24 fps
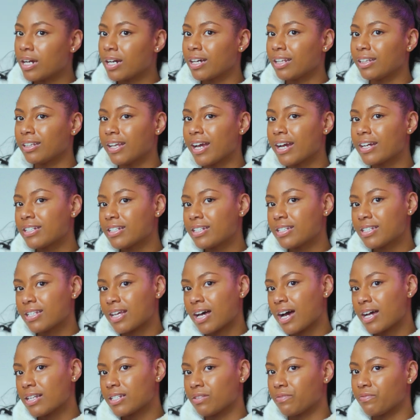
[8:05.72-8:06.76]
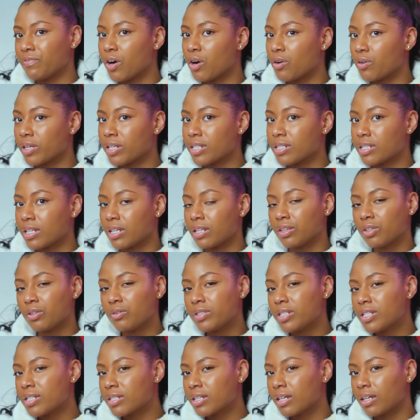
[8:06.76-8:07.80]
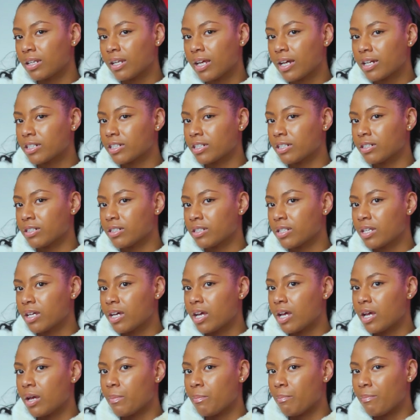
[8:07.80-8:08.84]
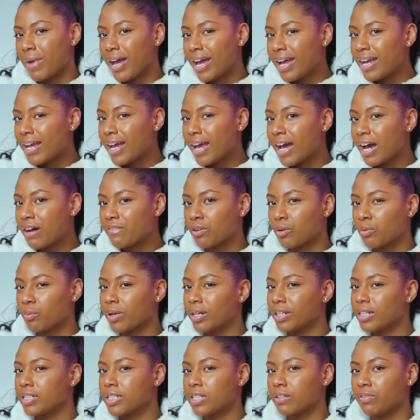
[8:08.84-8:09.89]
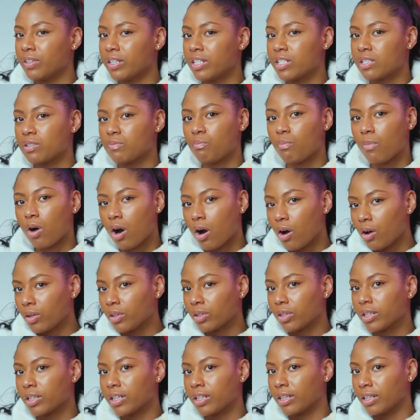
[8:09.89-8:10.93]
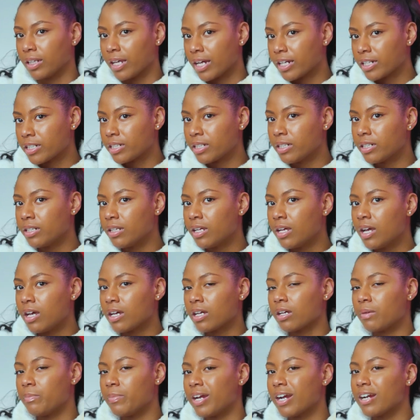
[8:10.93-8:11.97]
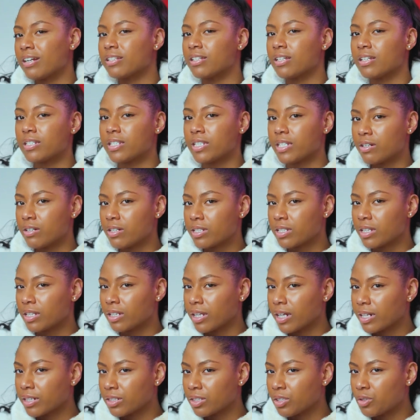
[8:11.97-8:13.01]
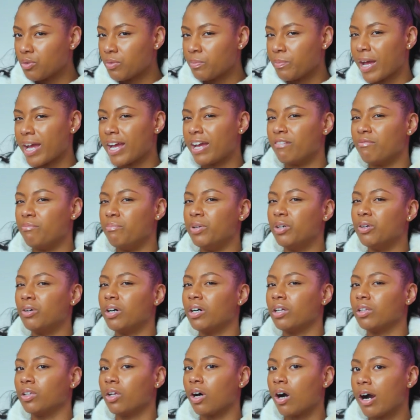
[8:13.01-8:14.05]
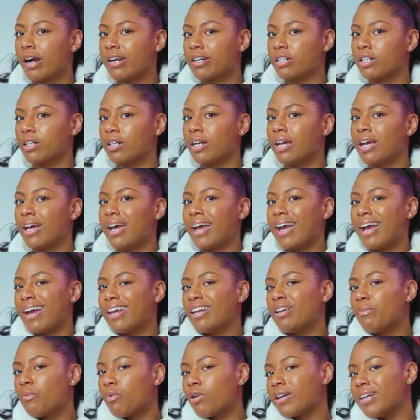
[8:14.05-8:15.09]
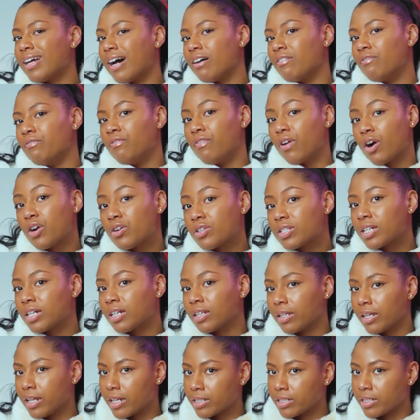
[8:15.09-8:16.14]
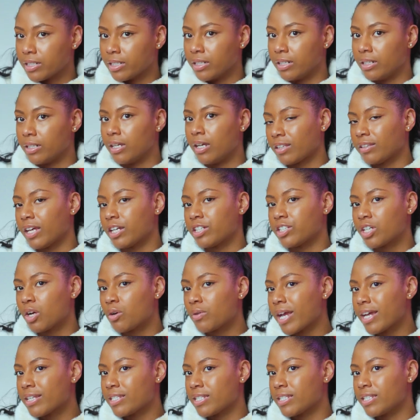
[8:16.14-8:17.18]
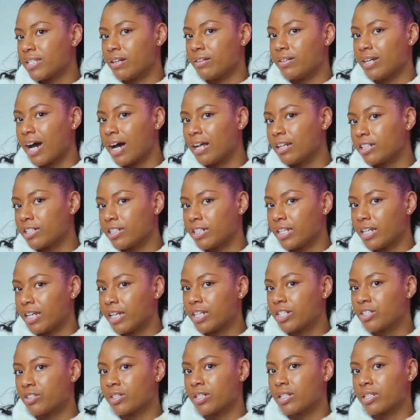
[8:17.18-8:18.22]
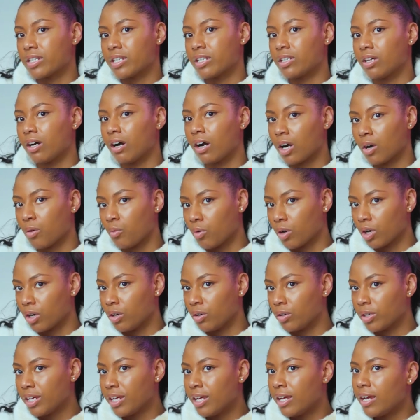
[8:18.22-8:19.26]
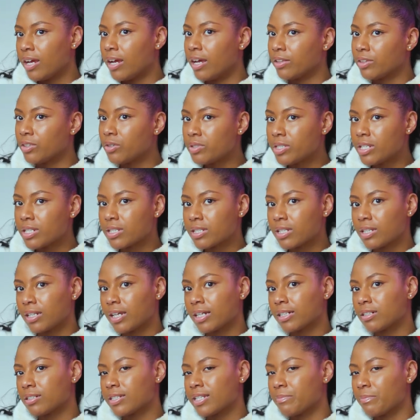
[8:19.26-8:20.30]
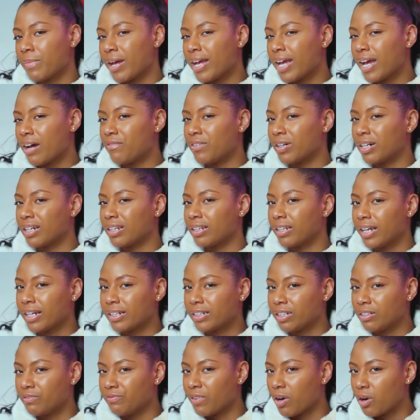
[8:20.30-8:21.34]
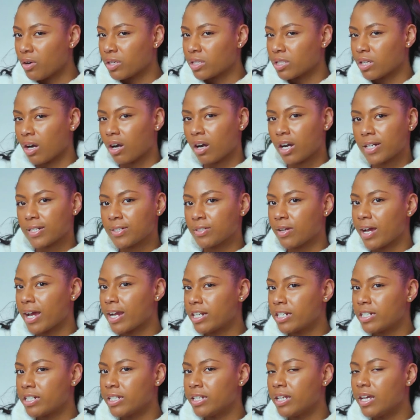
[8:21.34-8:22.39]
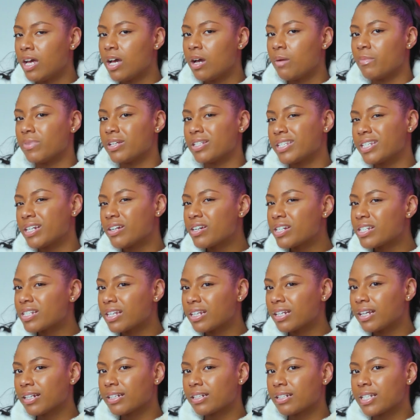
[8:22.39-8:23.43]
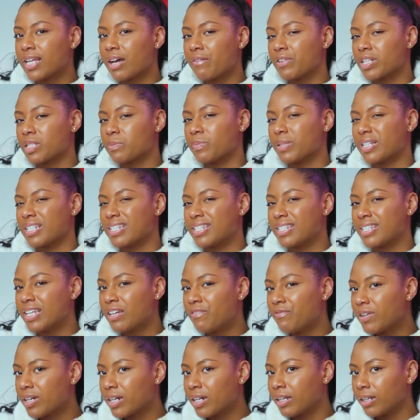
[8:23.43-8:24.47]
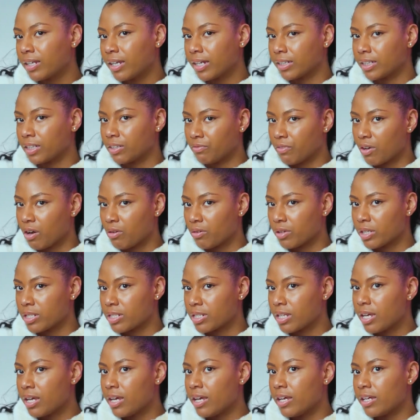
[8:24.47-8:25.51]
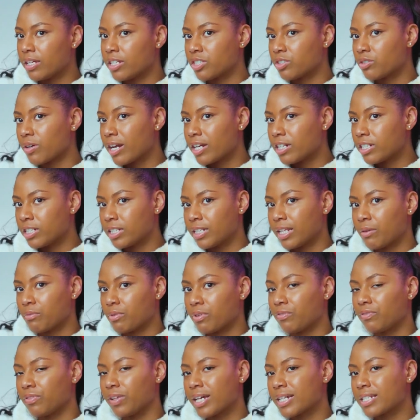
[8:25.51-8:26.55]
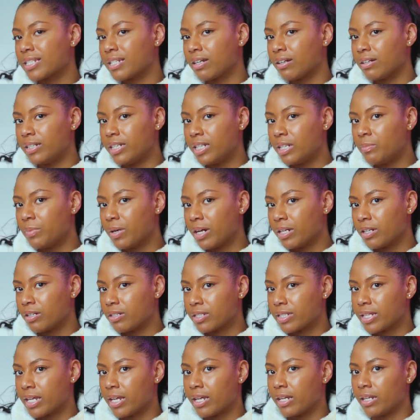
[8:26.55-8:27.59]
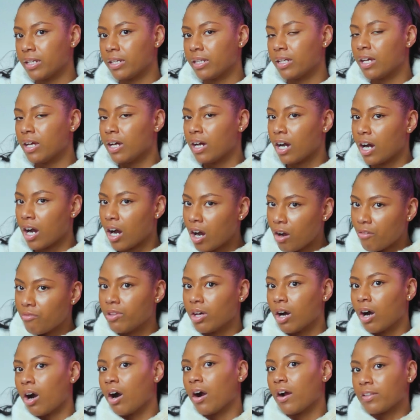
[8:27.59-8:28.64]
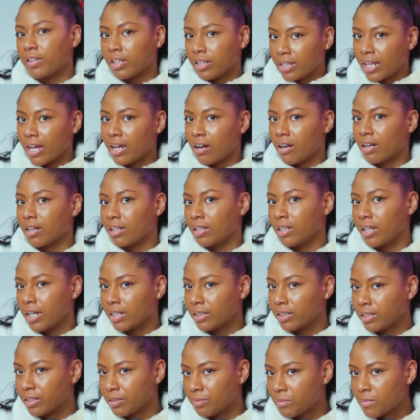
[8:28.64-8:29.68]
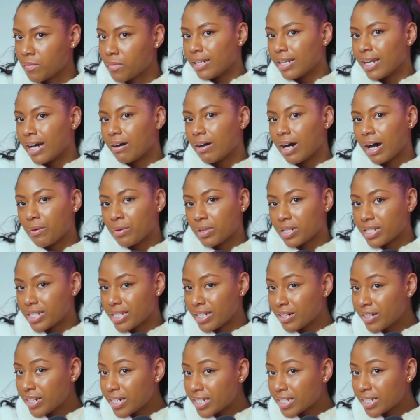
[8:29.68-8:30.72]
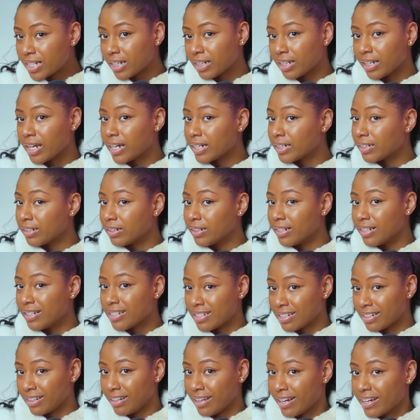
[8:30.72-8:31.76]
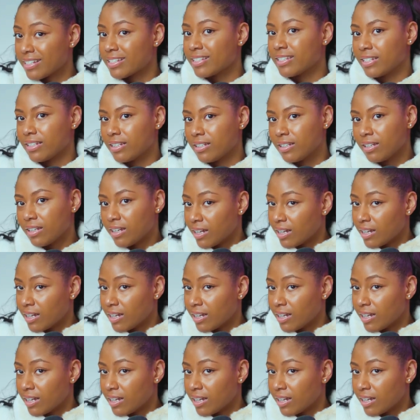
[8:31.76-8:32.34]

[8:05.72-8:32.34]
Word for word: Collection size and focus. Enthusiast collectors may have a relatively smaller collection compared to a serious collector who may have built a larger and a more diverse collection that showcases their knowledge and interest in the art world. Enthusiast collectors may have a collecting focus or strategy, but serious collectors have a specific collecting focus and strategy that reflects their deep understanding of the art that they are collecting. Now, our serious collector is Lexi.